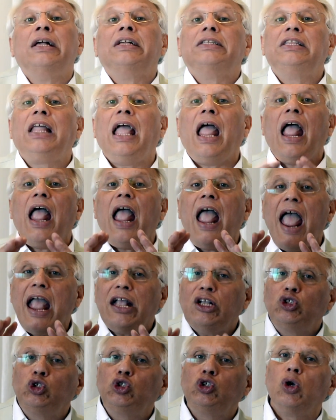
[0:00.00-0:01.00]
they
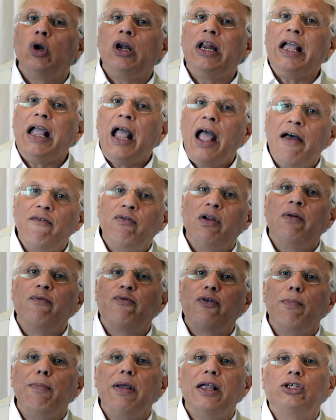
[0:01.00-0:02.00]
actually have
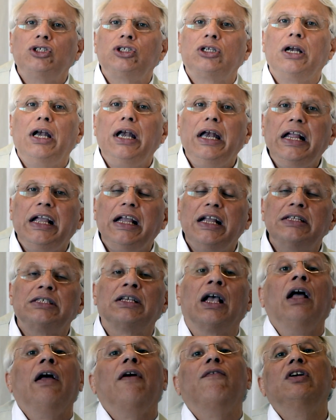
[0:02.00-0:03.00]
information needs
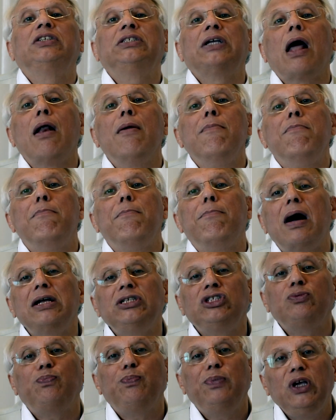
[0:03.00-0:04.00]
which are
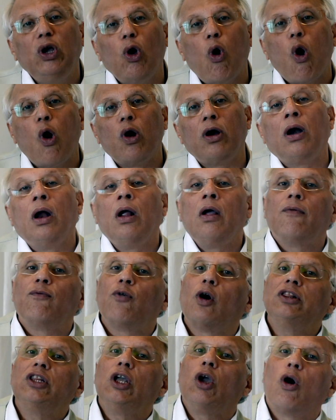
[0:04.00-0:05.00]
much beyond
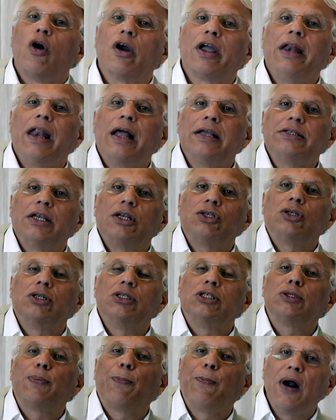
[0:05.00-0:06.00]
what the
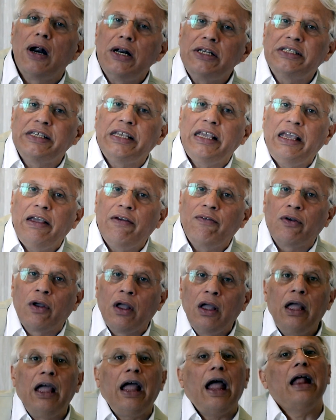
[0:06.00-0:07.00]
organizations perceive,
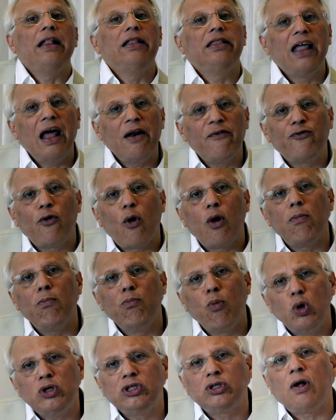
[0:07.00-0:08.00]
and therefore
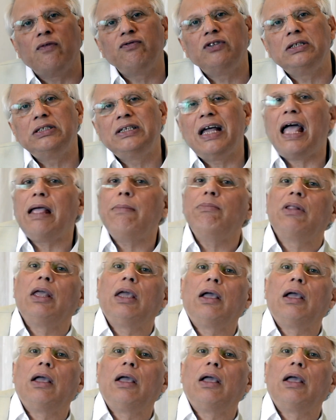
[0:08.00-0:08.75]
most of the time the